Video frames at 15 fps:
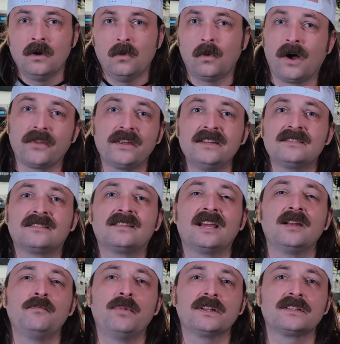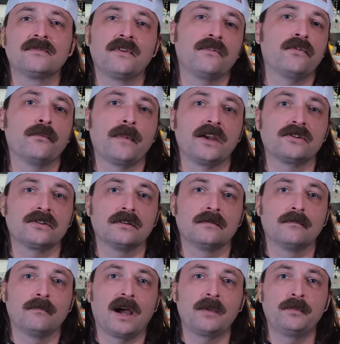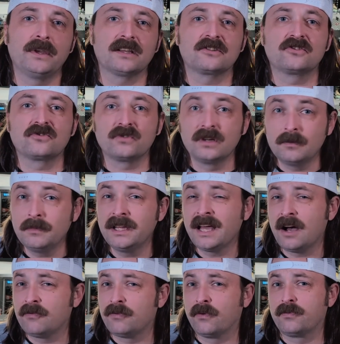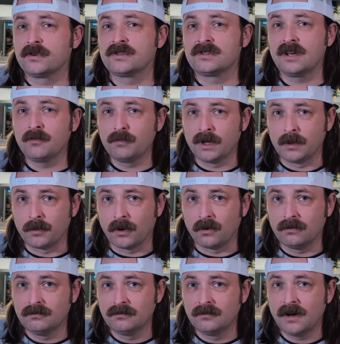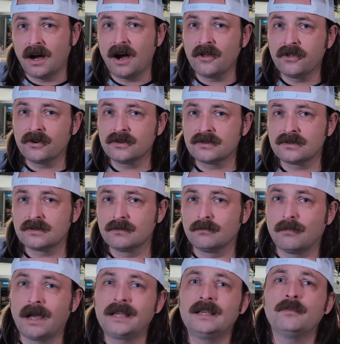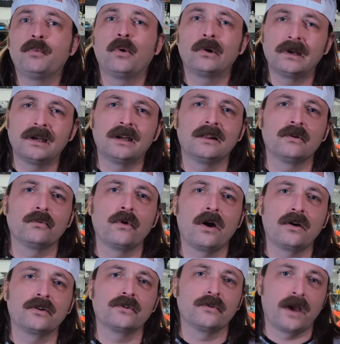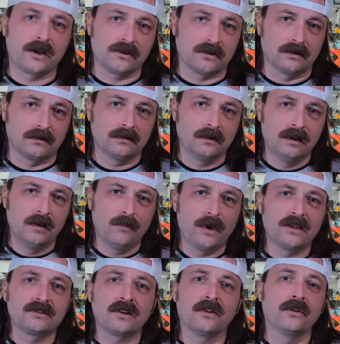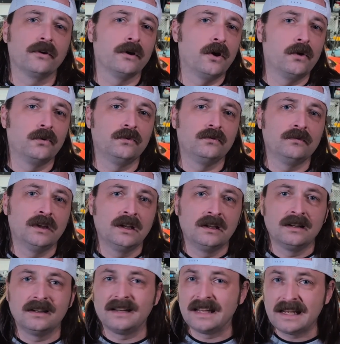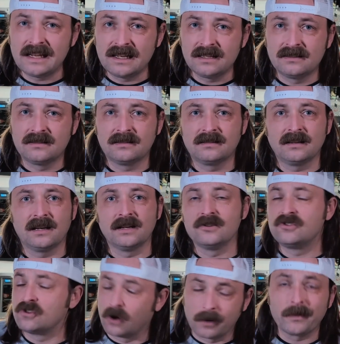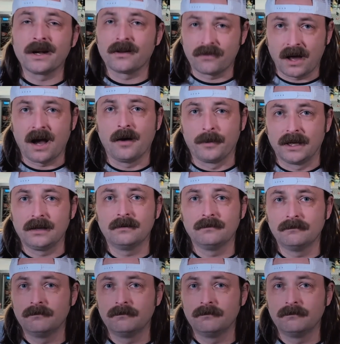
While these tidbits of information might be extremely helpful for some people, others might get pointed in the wrong direction based on their own needs and enjoyment of the hobby.